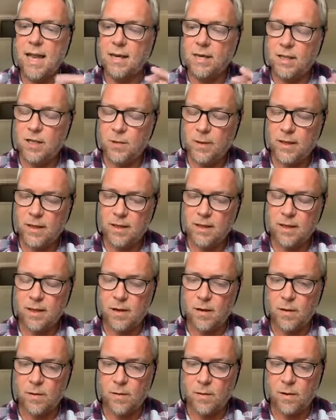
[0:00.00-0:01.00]
in doing
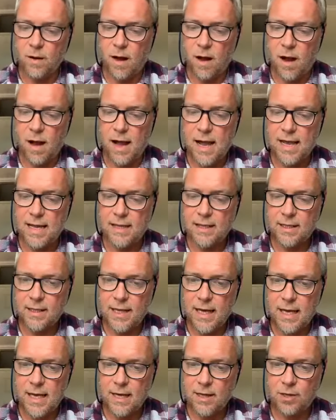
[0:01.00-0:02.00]
so, I
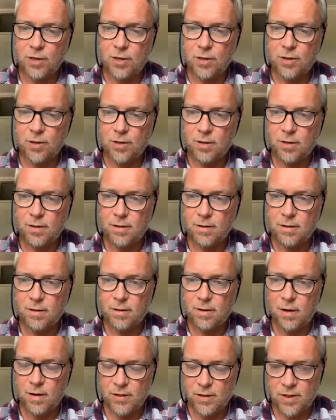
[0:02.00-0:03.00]
teach
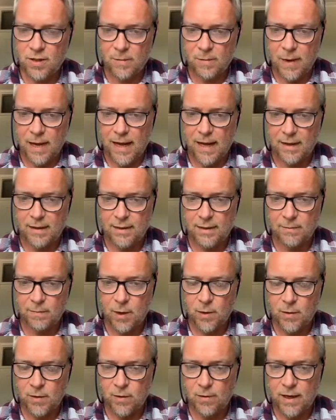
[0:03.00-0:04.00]
osteopaths,
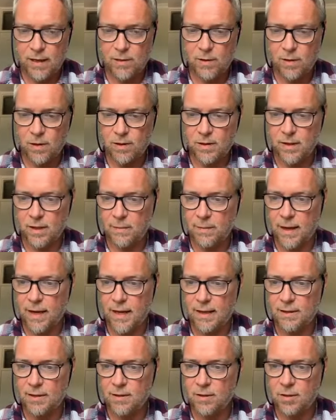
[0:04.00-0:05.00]
postgraduate
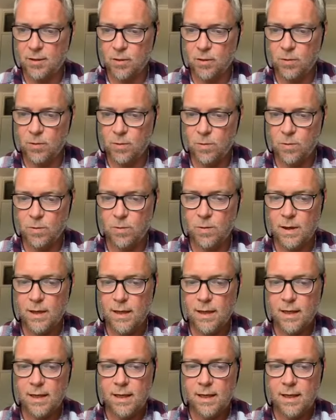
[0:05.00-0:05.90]
osteopaths, to